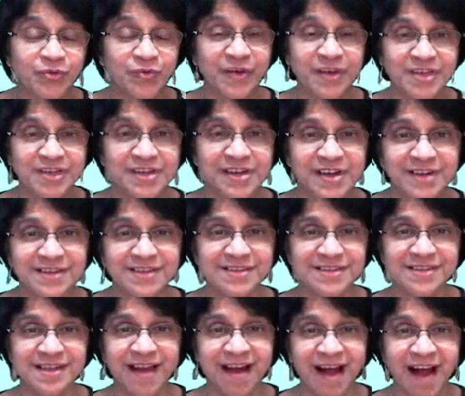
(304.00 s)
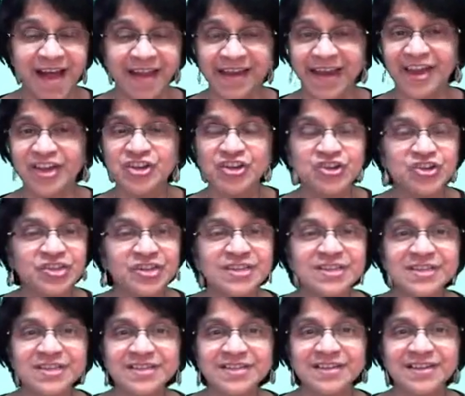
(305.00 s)
coefficients, I can
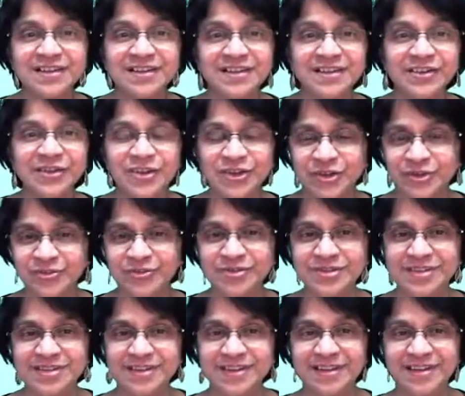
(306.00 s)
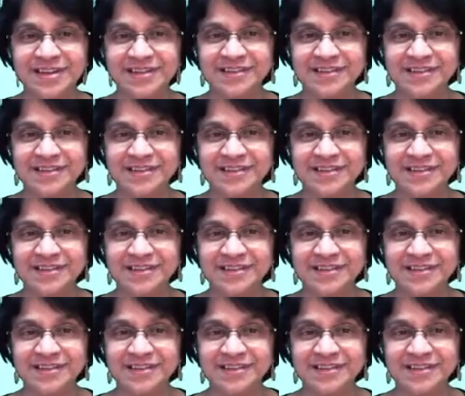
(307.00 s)
just use